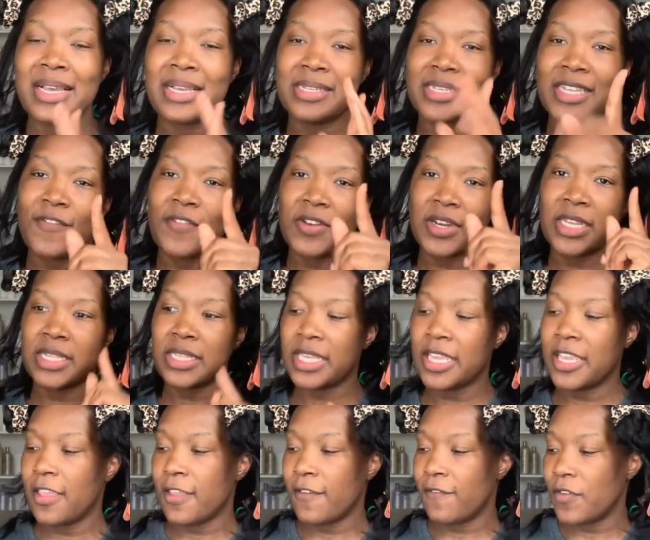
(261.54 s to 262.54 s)

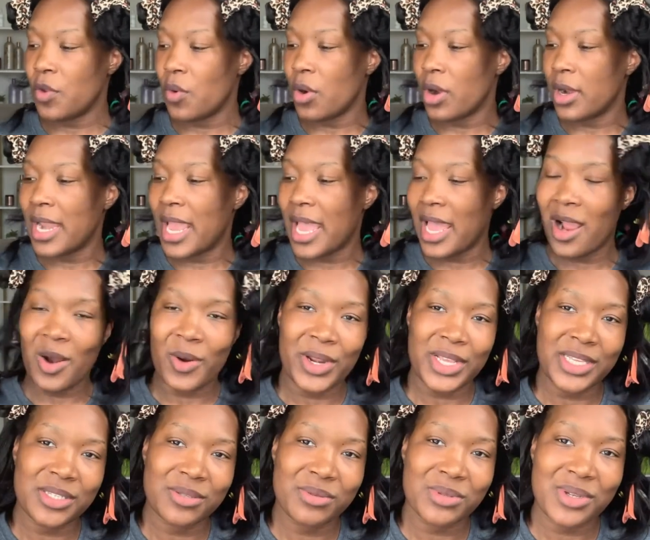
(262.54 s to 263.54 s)
Definitely, if you are not
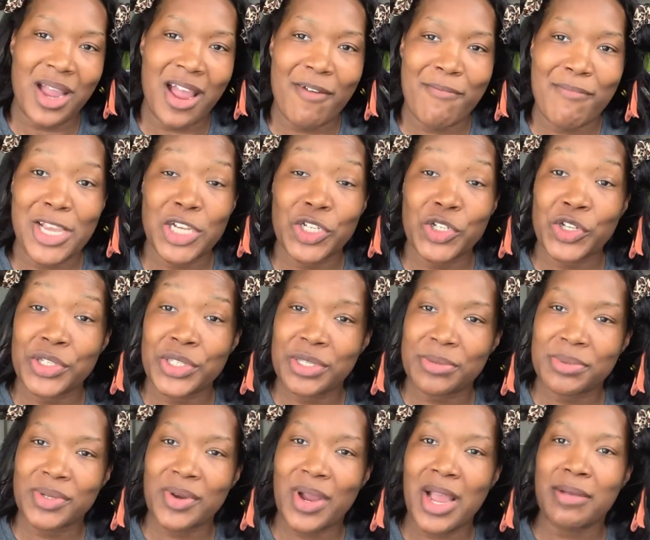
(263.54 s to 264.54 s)
already subscribed, make sure you
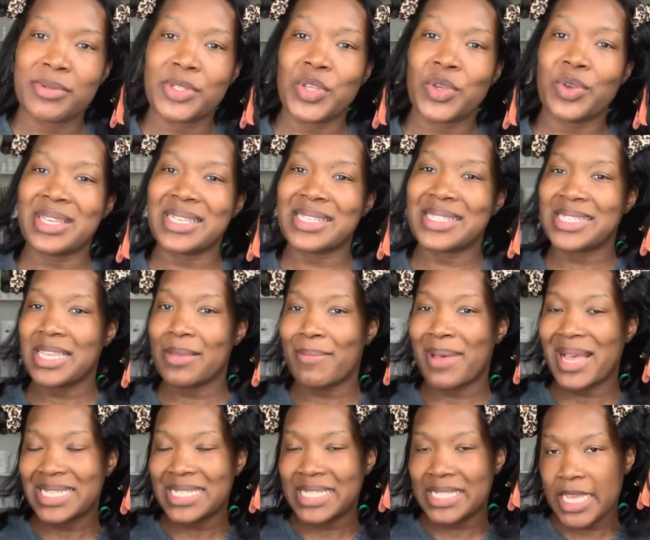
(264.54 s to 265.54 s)
subscribe so you can see
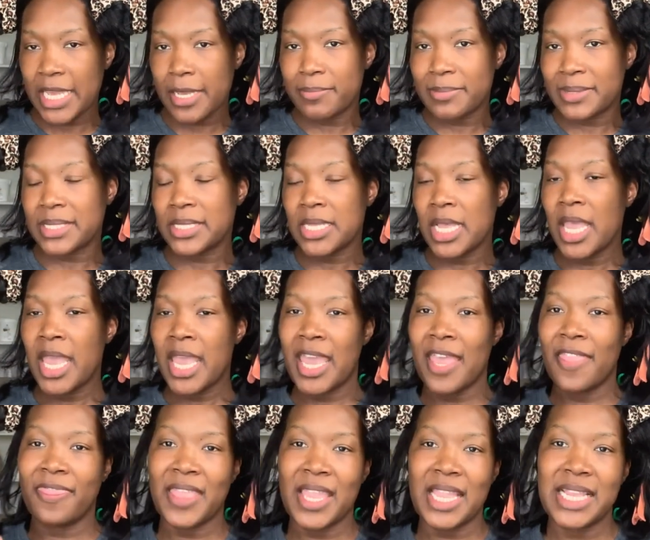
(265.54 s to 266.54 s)
my tips
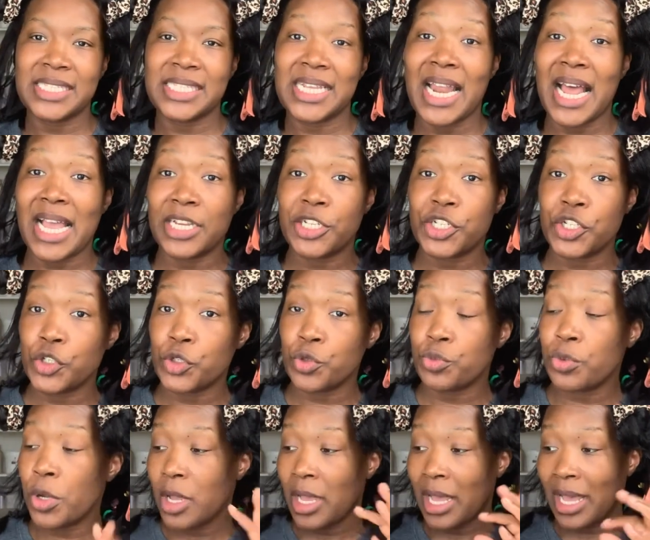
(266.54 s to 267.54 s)
and things that I do.
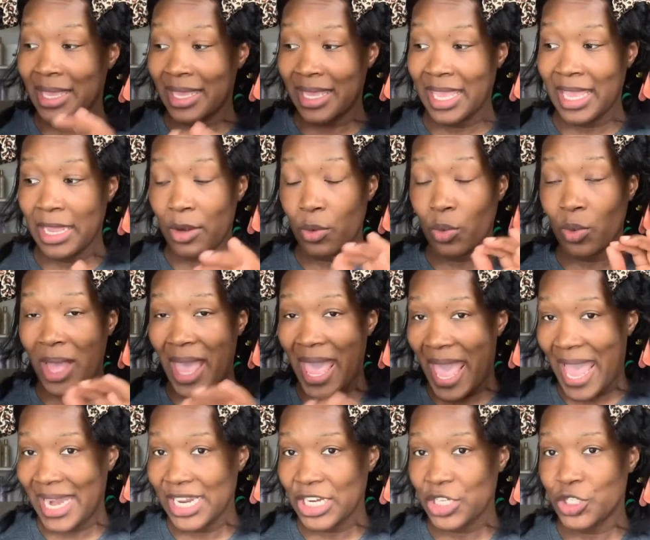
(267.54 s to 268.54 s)
Again,
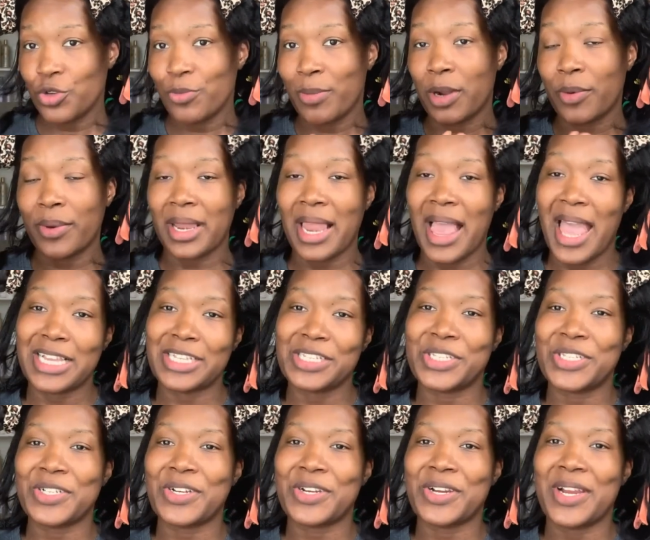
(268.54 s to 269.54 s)
adding to my
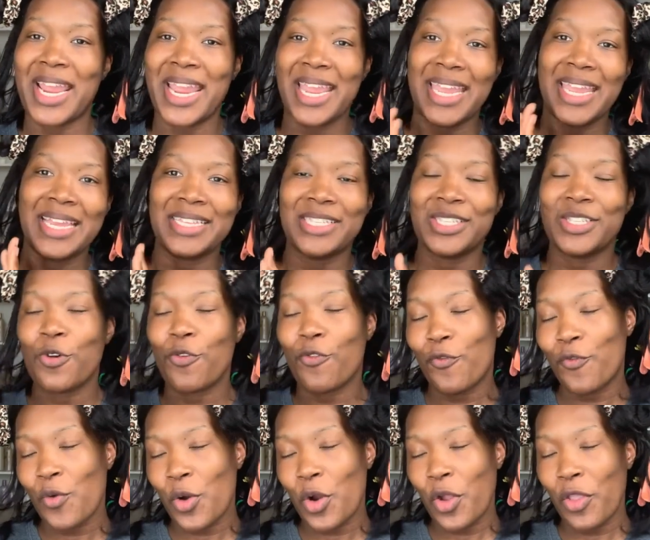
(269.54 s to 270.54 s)
relaxer and so
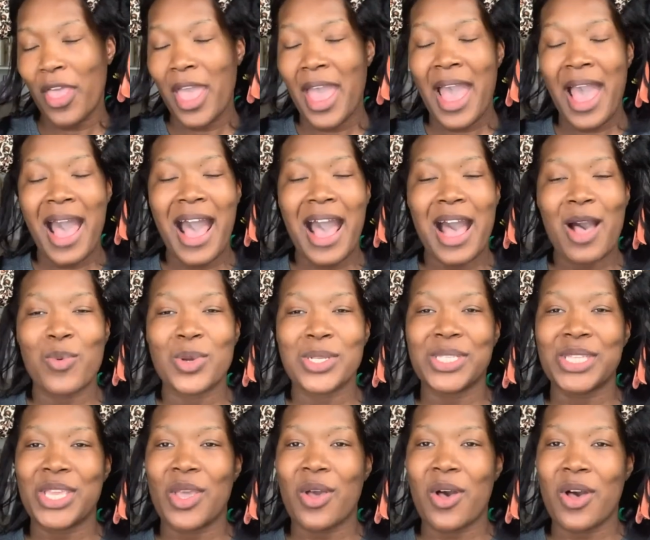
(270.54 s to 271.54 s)
forth. I will
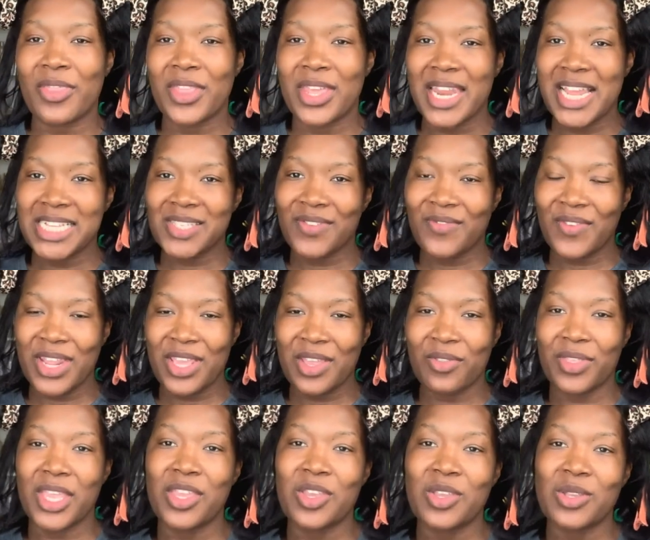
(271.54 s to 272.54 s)
see y'all in the next video.
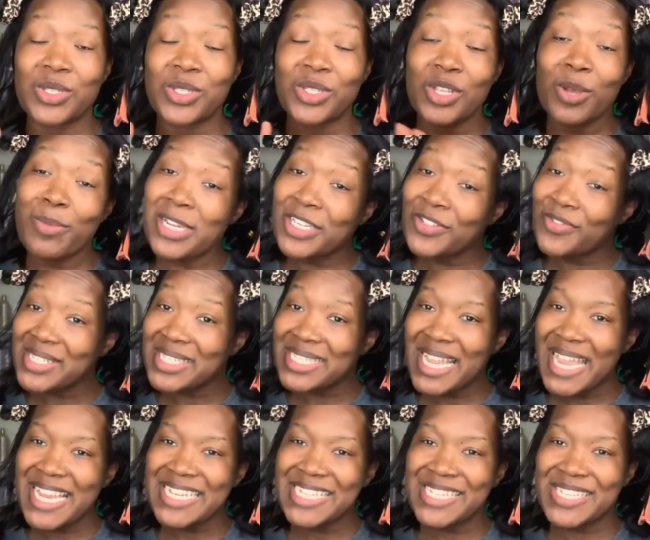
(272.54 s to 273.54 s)
Thank you so much for
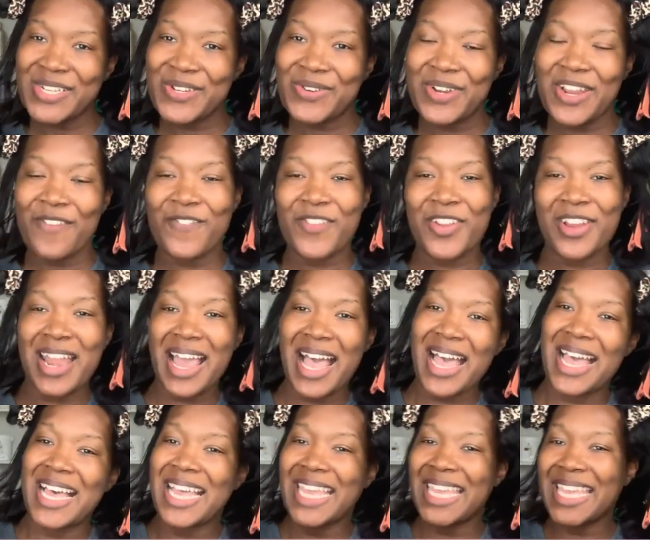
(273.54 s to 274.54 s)
staying tuned. If you're
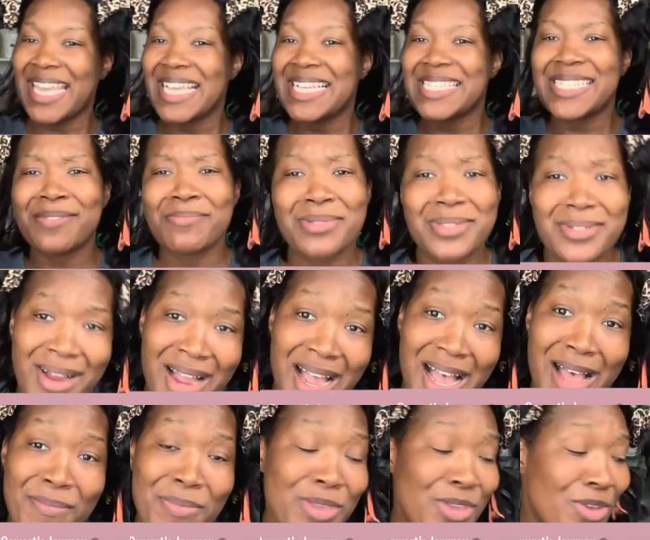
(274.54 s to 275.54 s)
not, again,
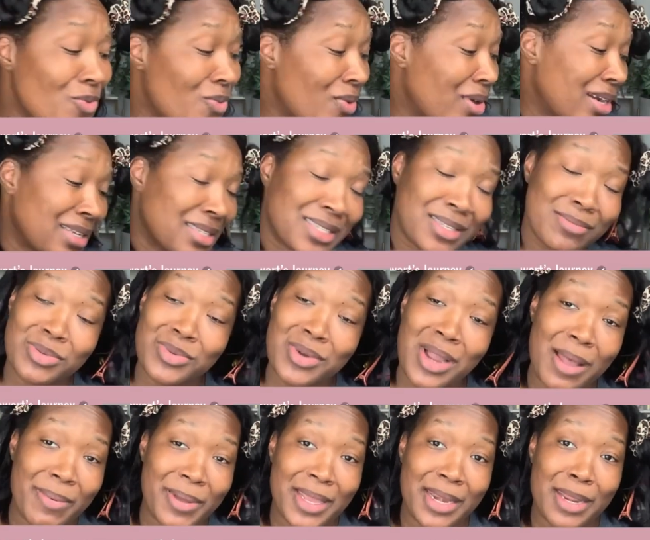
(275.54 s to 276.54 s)
subscribe. You want to
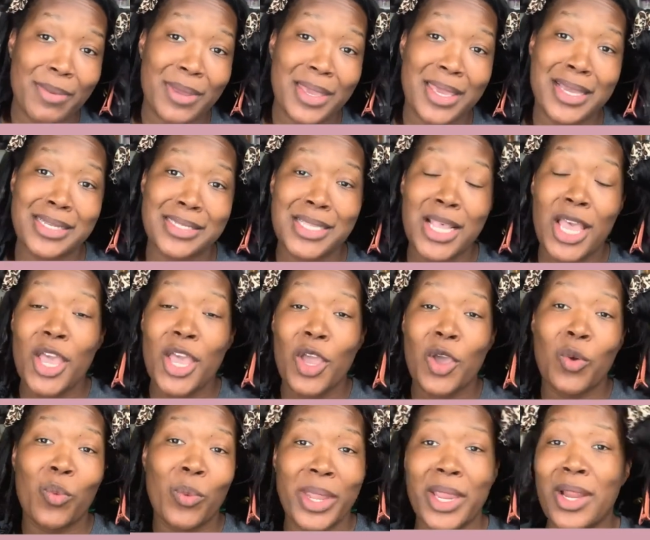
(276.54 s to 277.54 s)
subscribe, honey, because
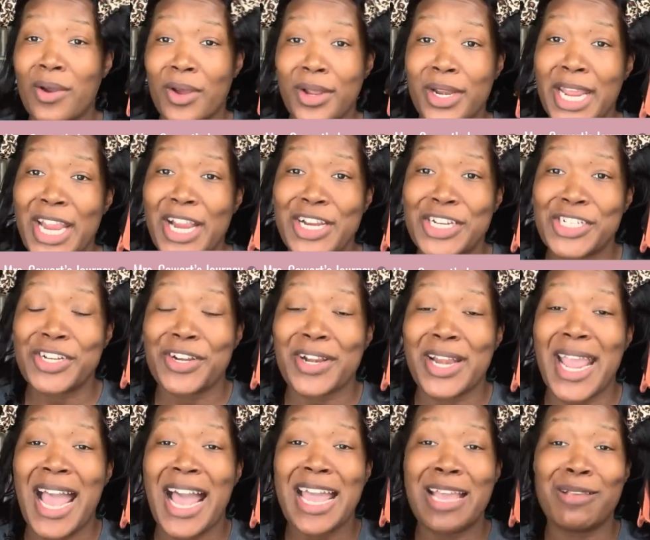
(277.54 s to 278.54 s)
we are on a hair
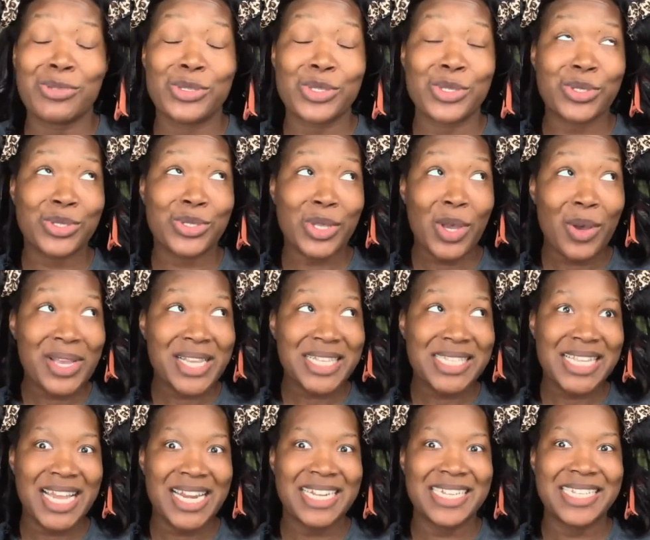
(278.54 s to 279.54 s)
journey. I am so
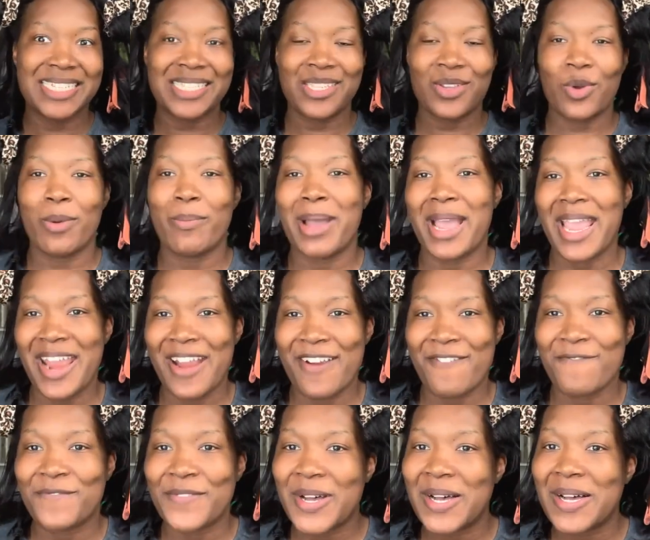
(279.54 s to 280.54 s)
excited to see where my hair
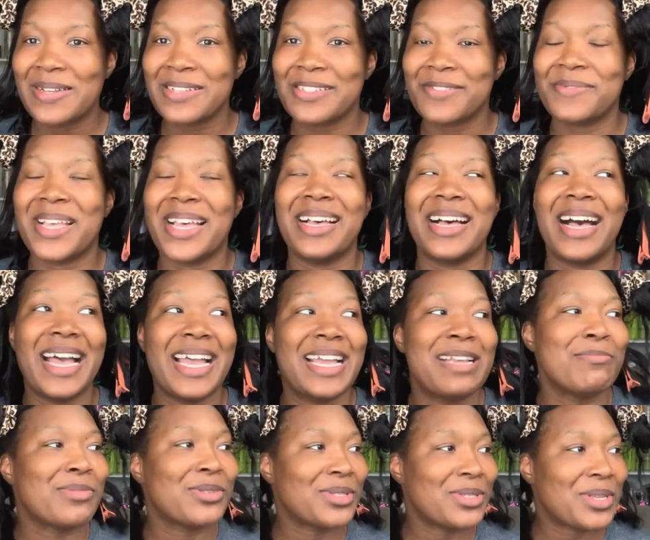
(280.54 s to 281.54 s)
falls. I
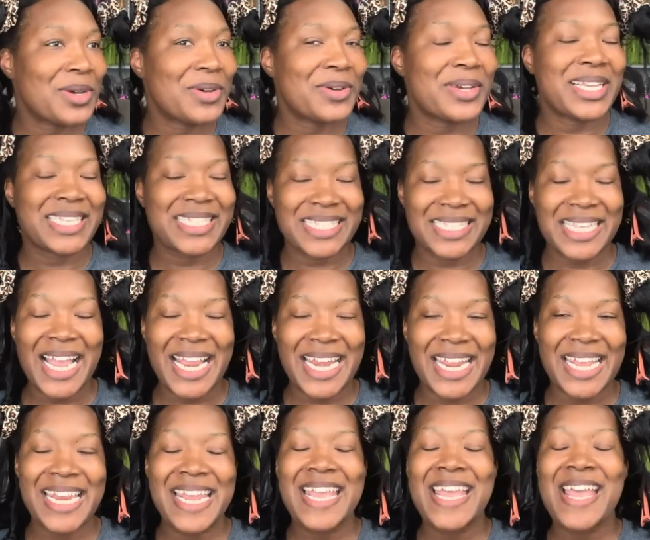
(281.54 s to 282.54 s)
am so
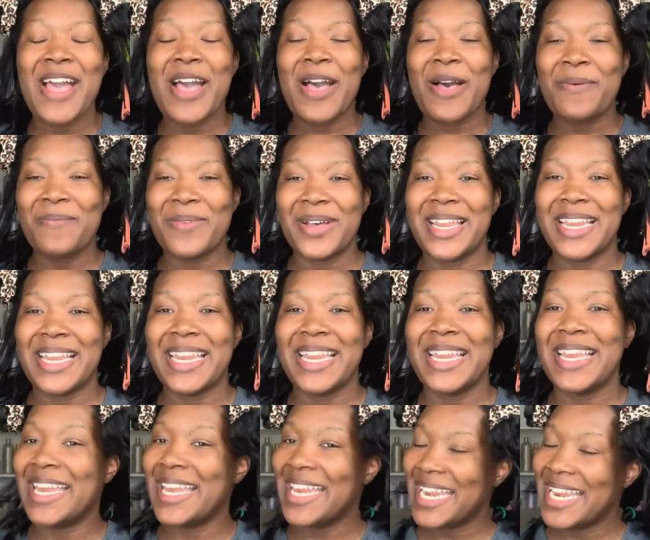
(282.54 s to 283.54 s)
excited. But
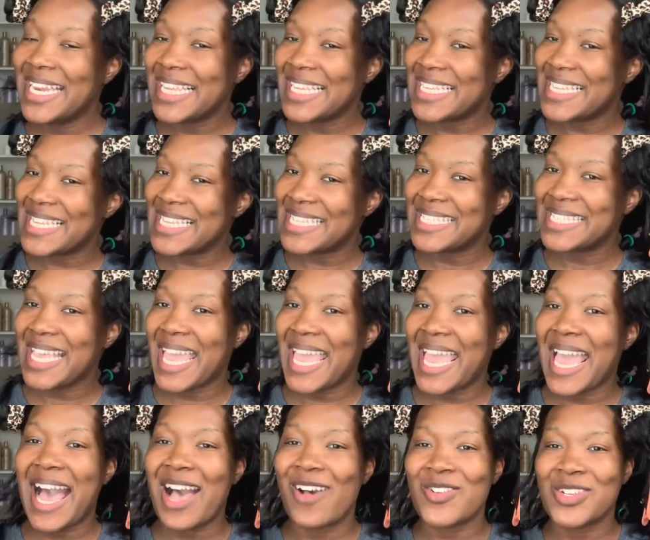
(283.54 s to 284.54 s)
needless to
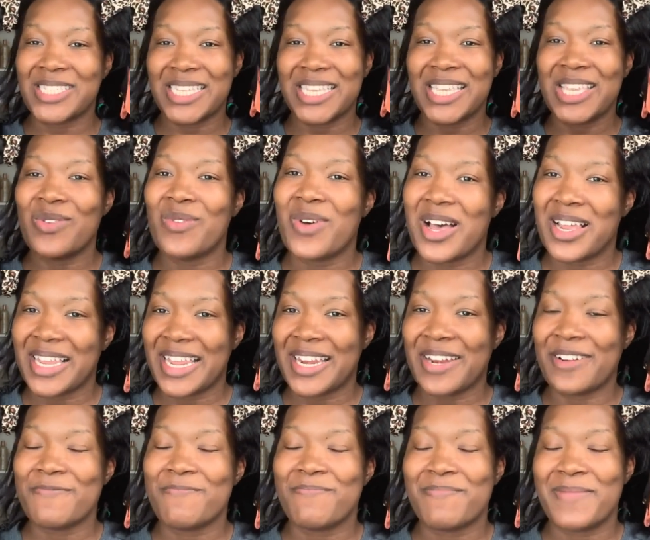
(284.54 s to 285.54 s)
say, I will see you all
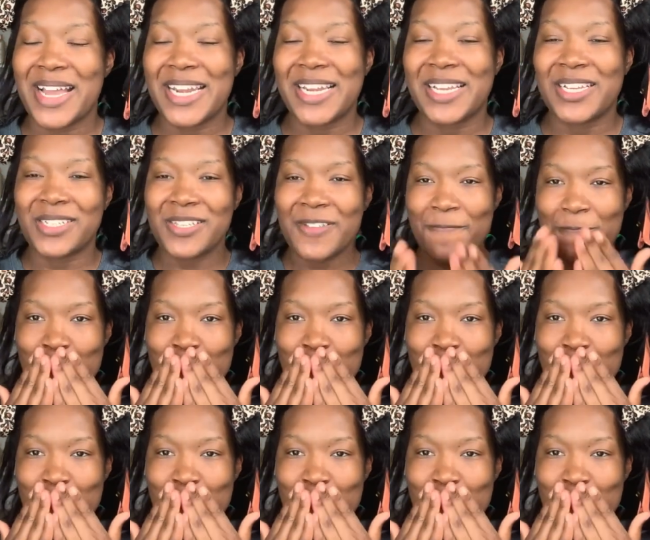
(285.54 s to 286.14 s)
later. Bye, dolls.